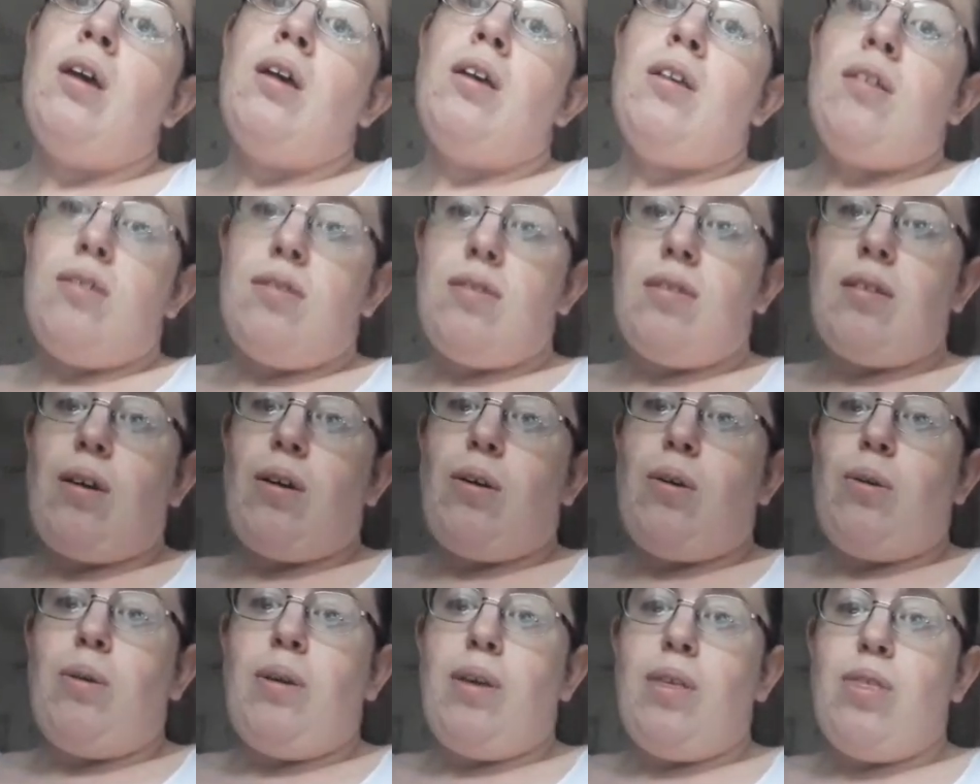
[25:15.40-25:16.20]

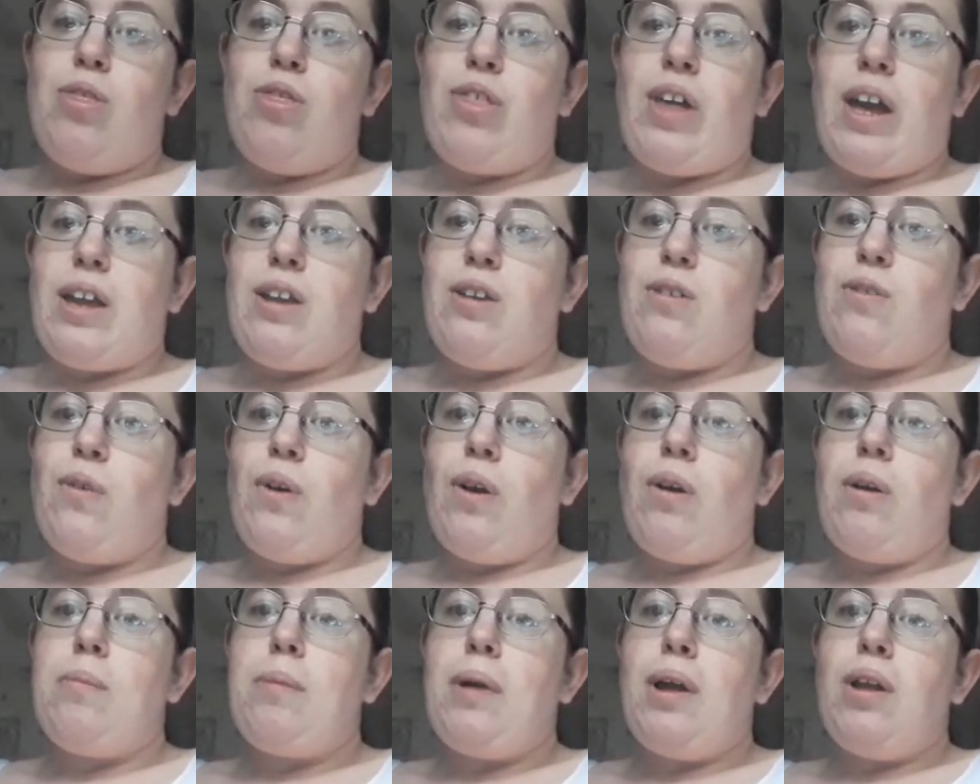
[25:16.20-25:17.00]
So thank you
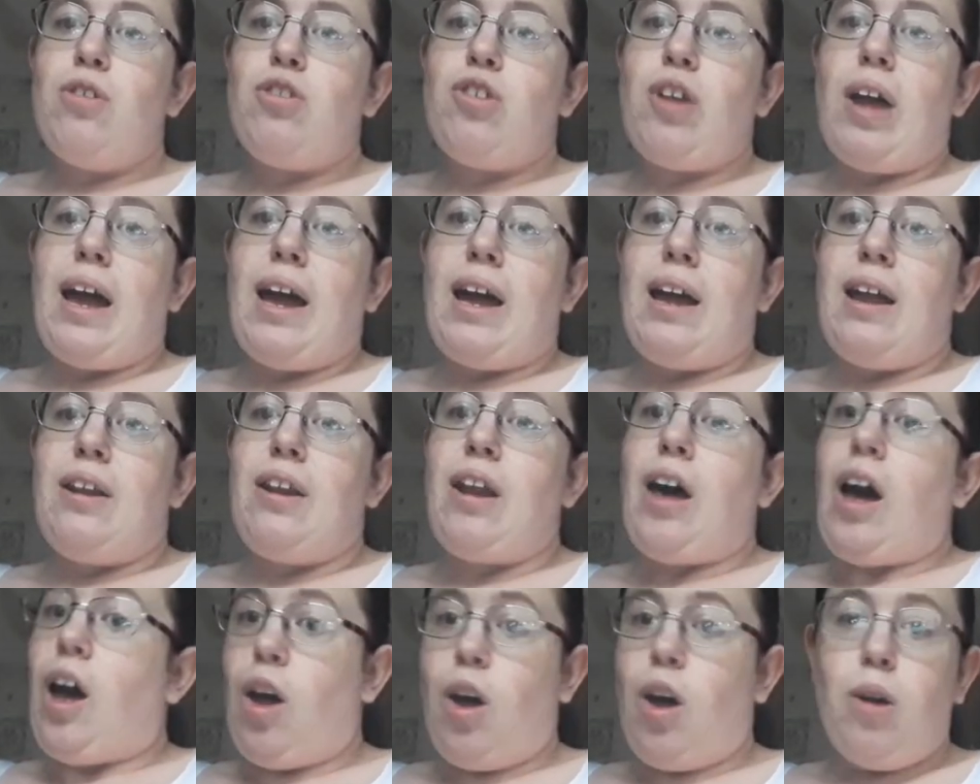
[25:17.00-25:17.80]
very much, and
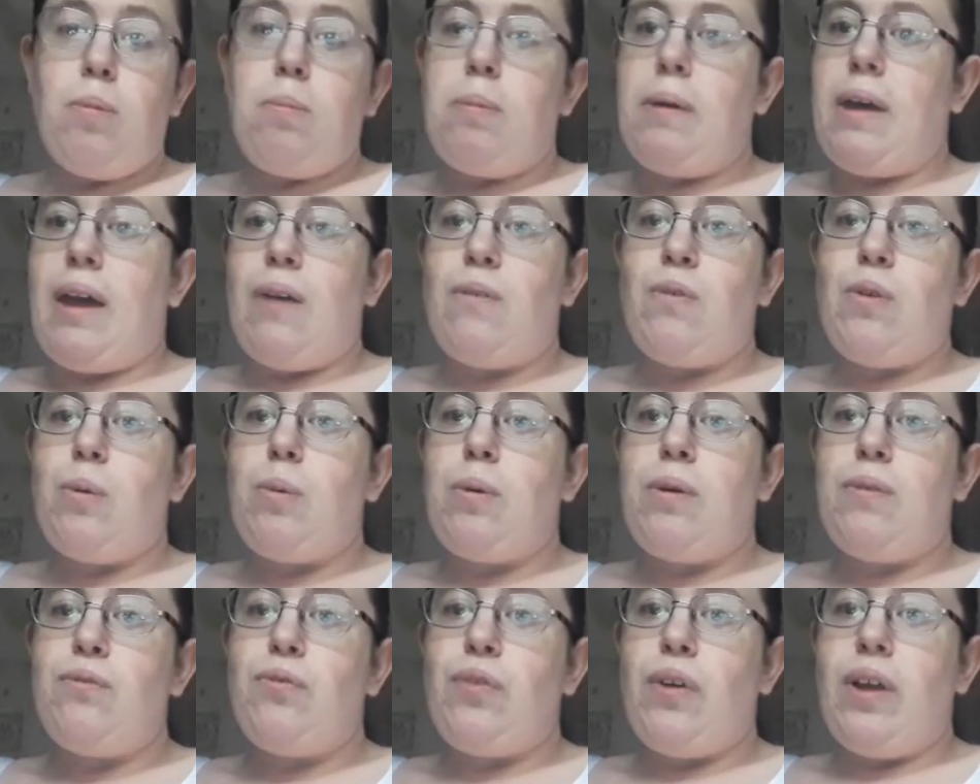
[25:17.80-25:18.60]
I hope
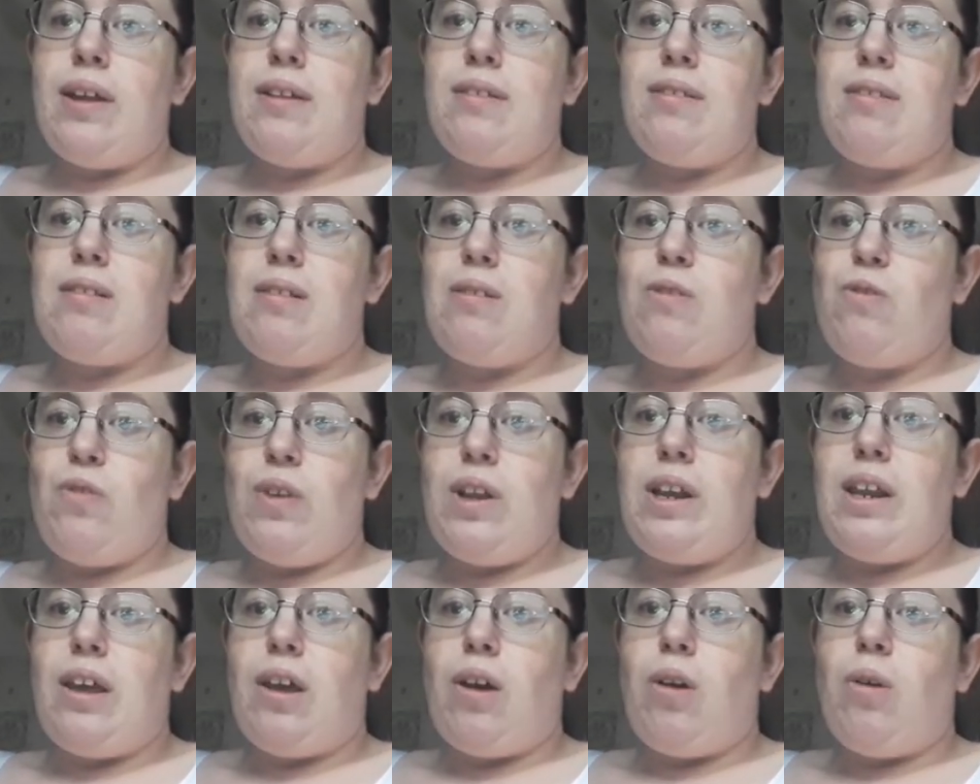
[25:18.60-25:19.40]
everyone finds this
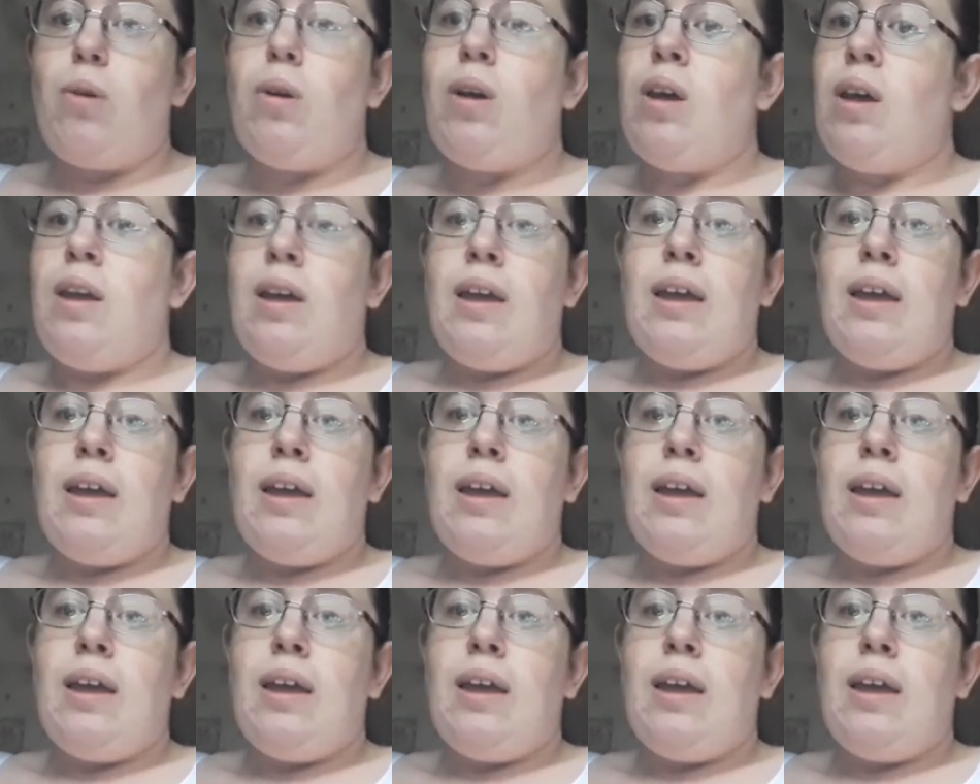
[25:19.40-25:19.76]
video